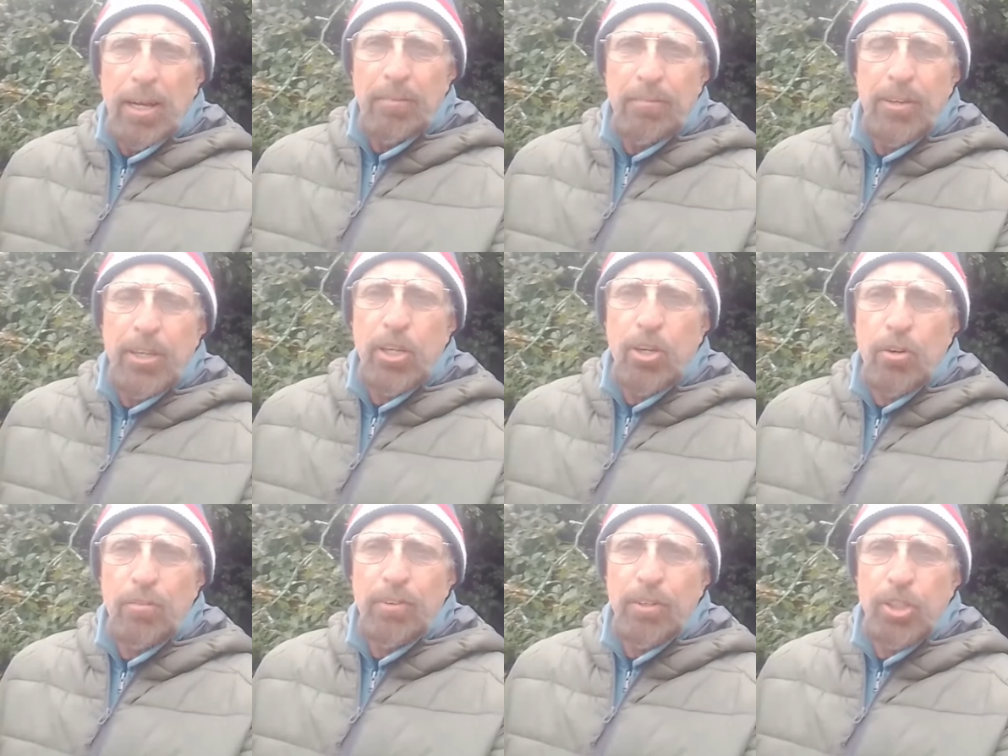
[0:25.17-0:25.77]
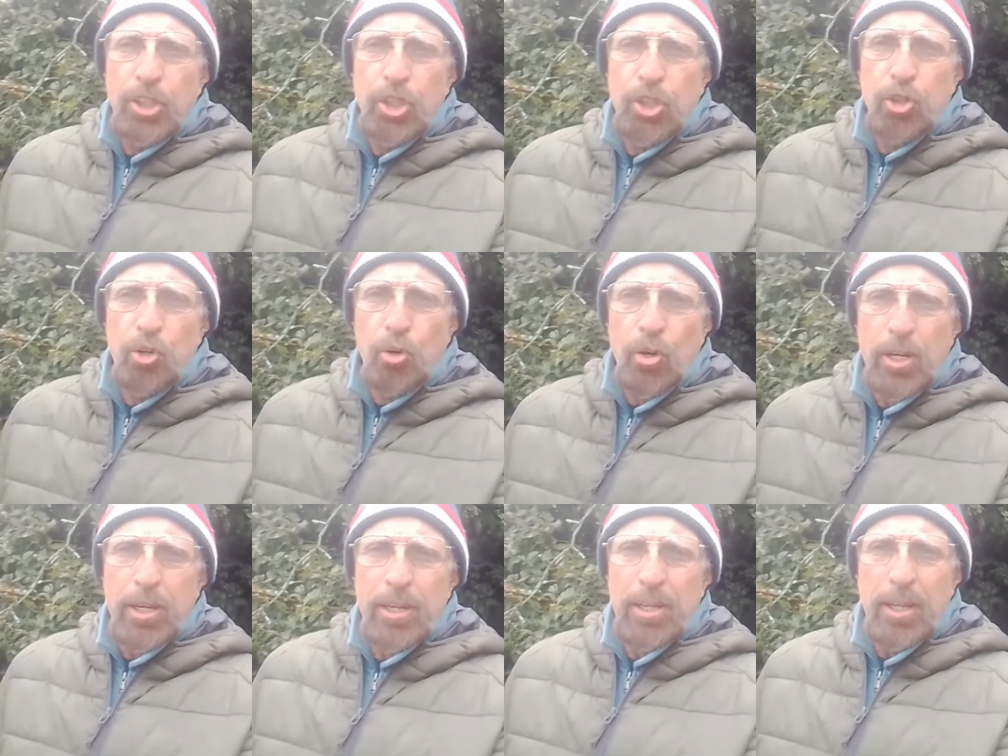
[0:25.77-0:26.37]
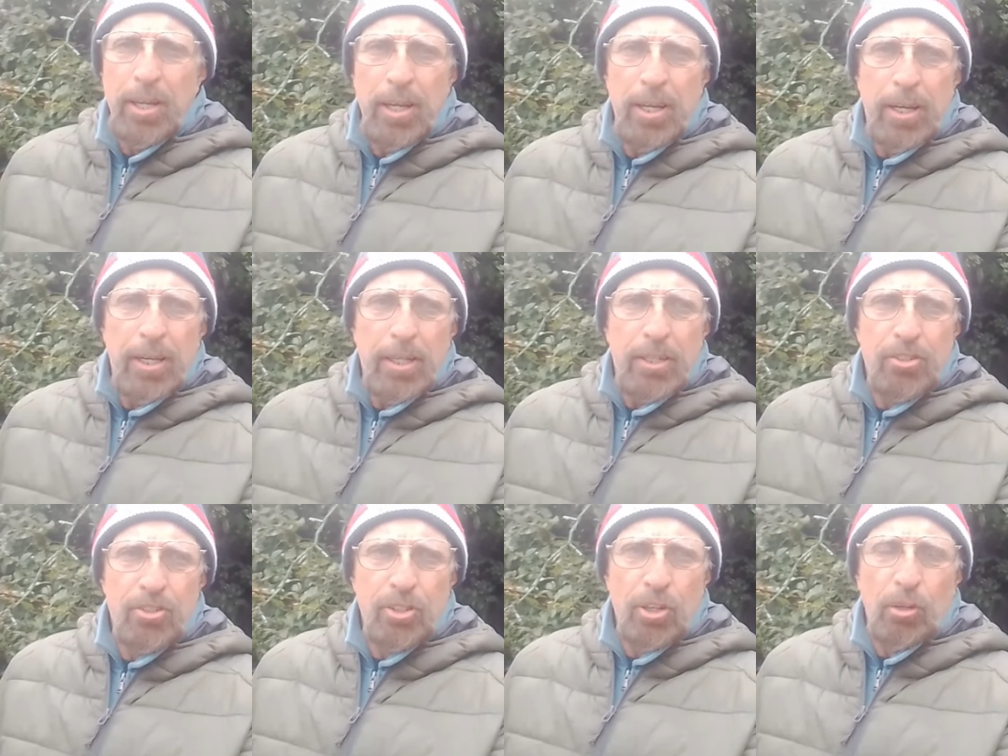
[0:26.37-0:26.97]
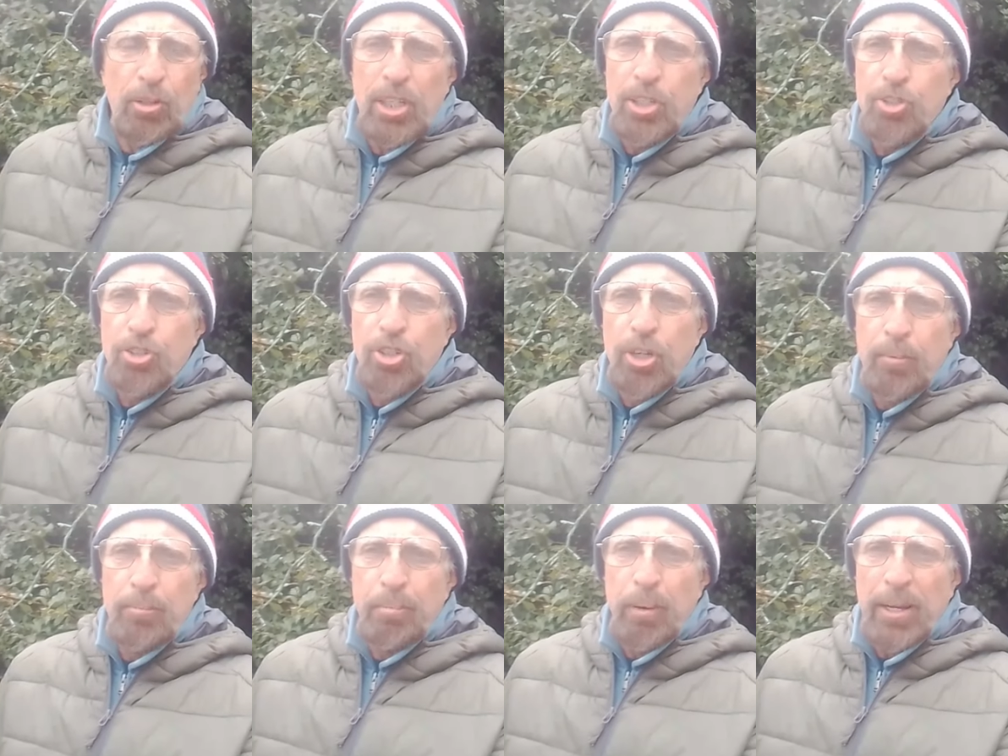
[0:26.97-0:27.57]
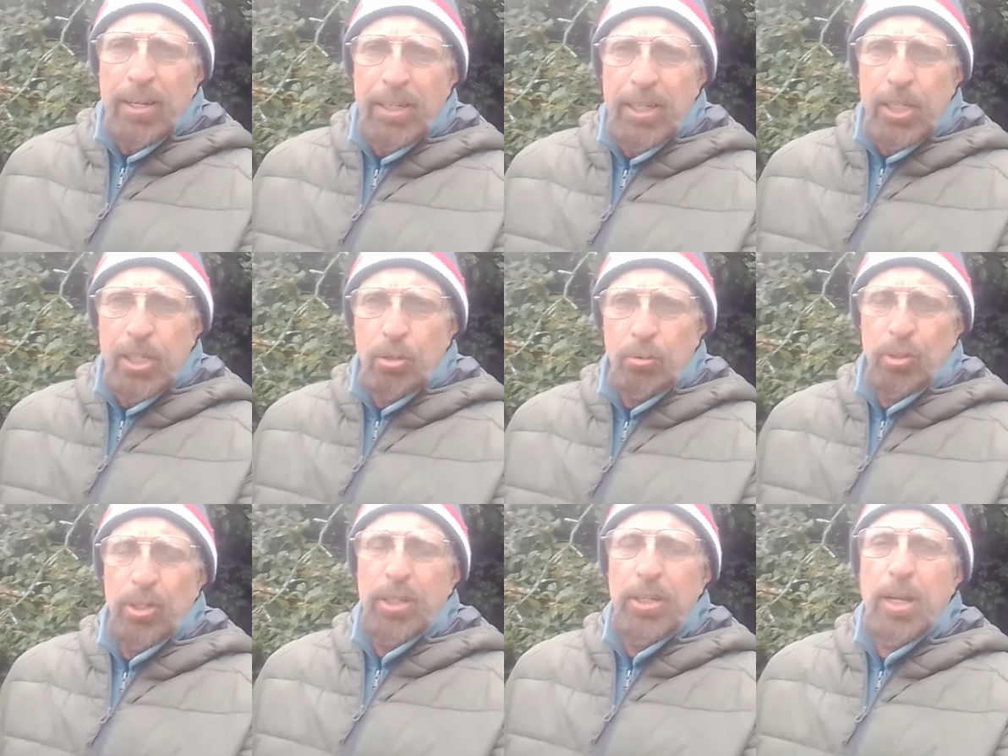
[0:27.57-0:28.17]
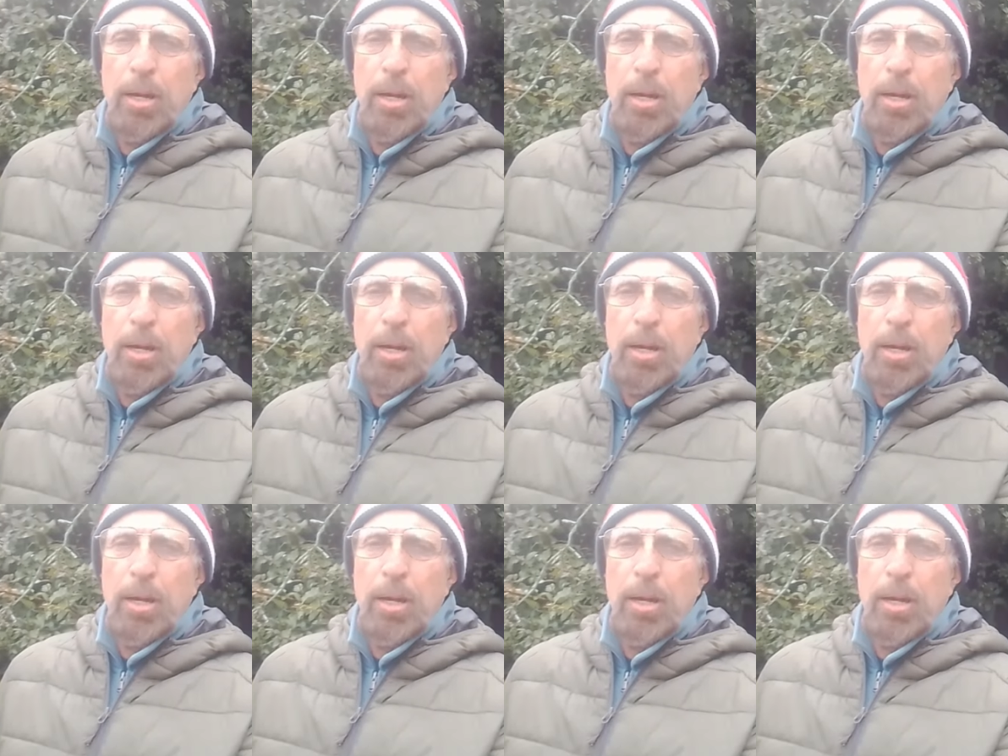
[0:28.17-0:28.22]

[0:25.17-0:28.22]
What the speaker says: video very short, so let's jump right into it.